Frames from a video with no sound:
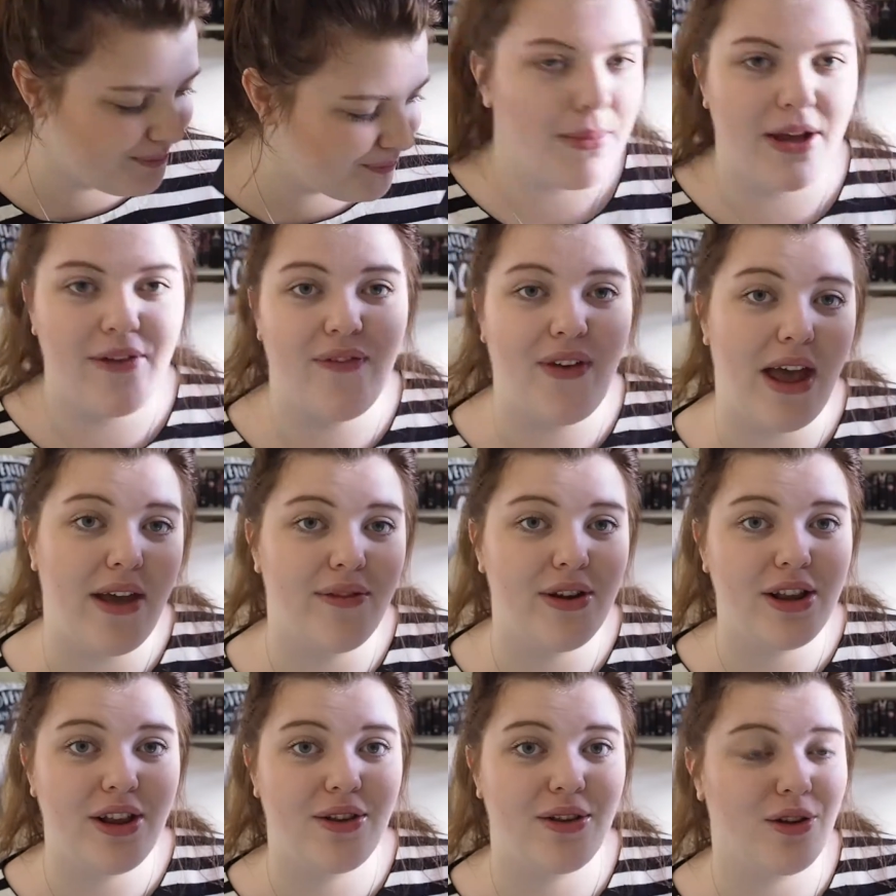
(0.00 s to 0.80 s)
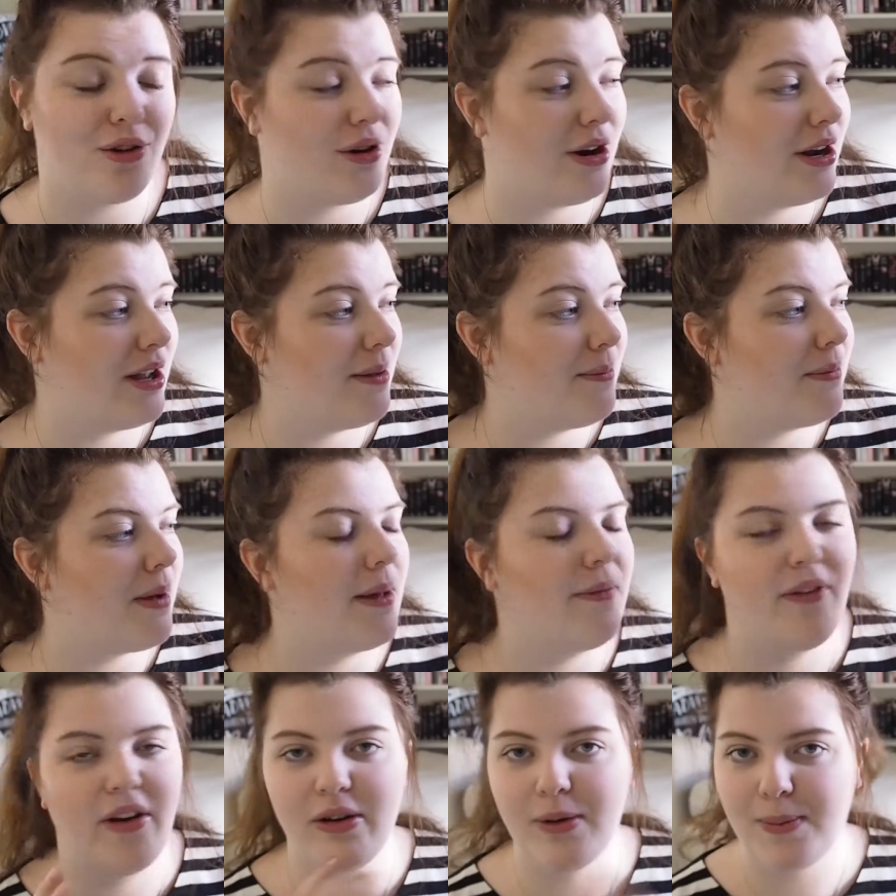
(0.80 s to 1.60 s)
My
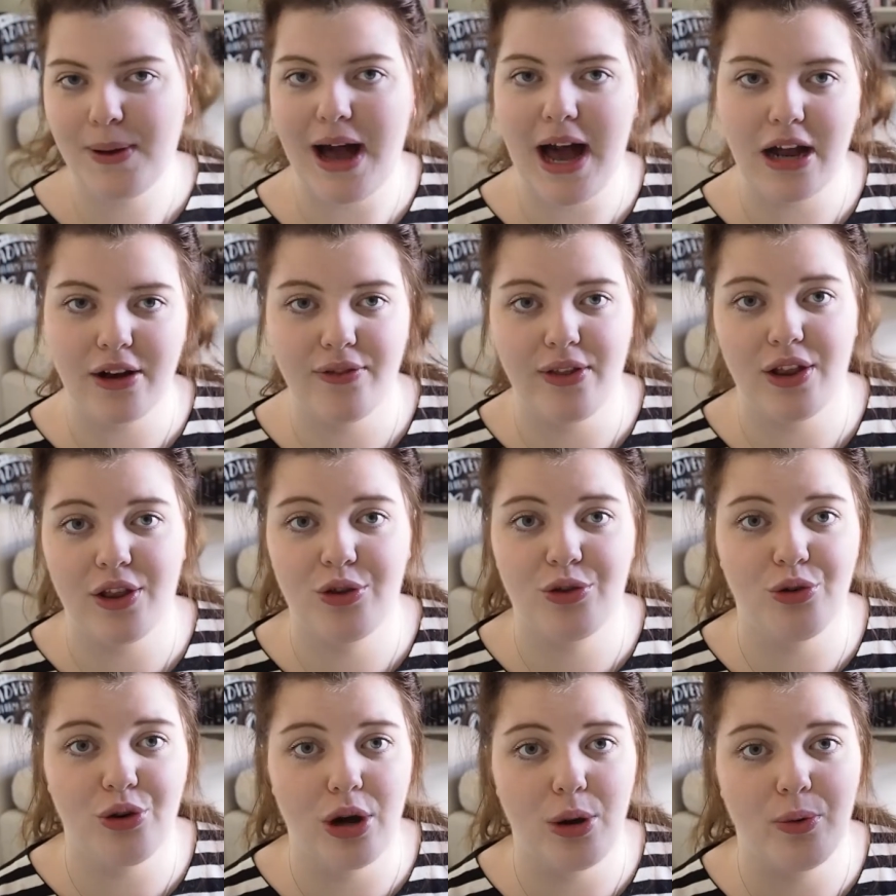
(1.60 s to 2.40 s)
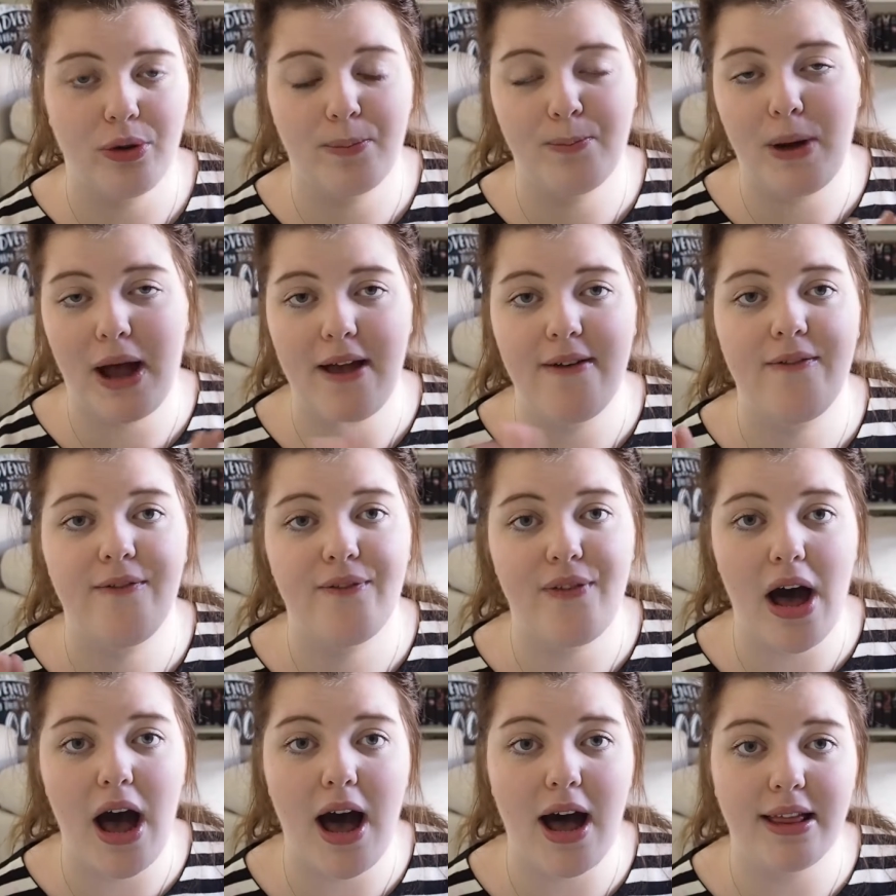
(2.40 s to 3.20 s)
favourite part of this story was by
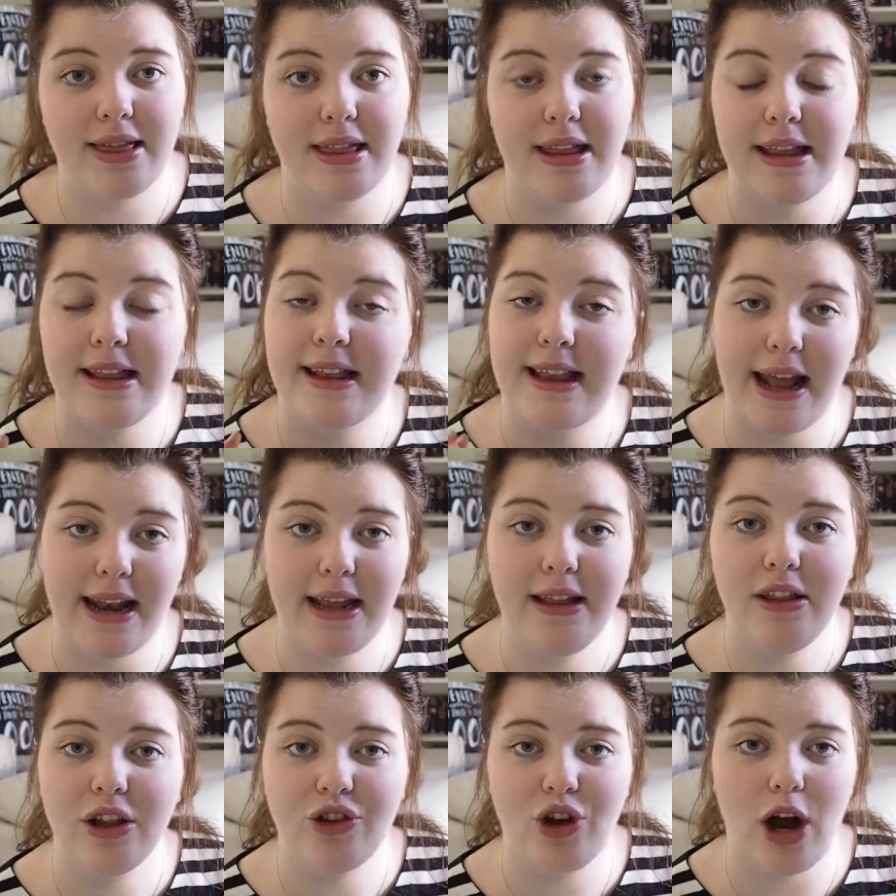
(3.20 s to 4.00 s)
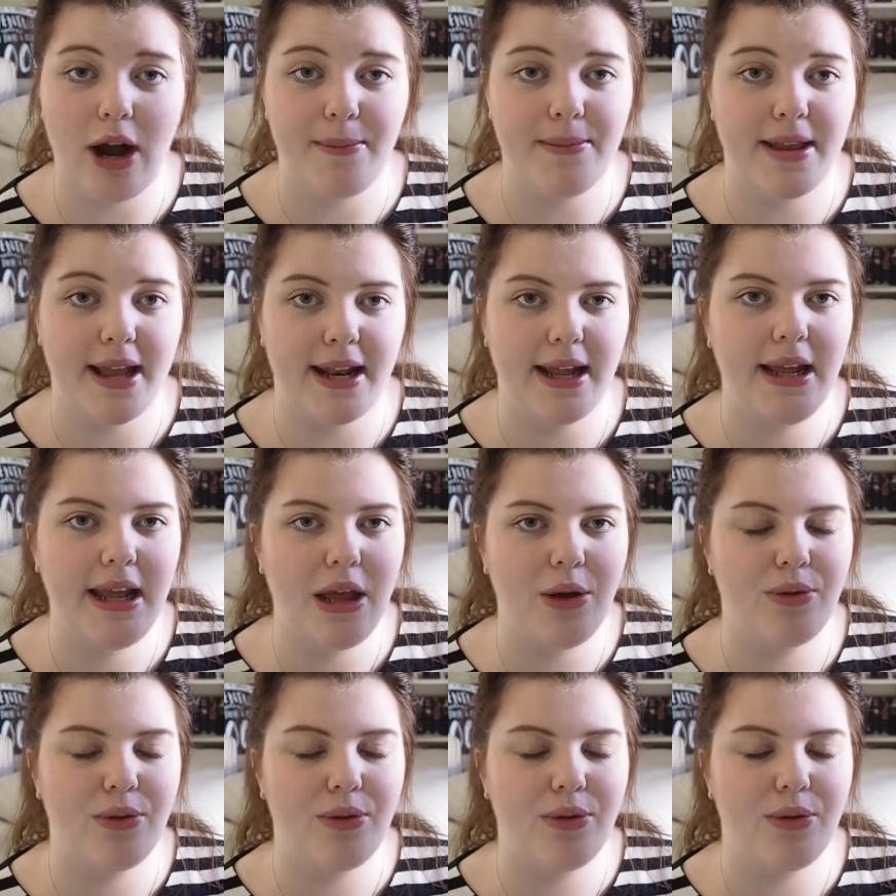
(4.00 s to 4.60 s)
far the setting, the time setting.